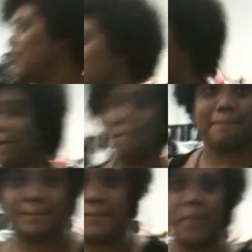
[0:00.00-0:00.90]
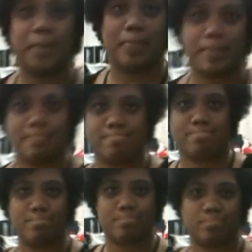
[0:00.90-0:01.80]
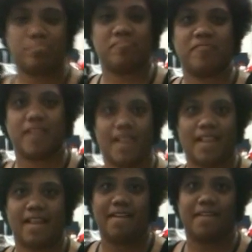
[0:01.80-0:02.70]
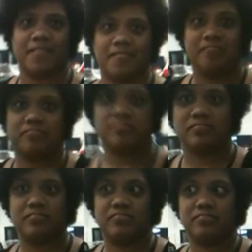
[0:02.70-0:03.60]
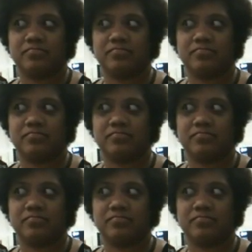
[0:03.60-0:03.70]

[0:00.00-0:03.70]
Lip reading: This kind of makes me wonder what Kentucky Fried Pegasus would taste like.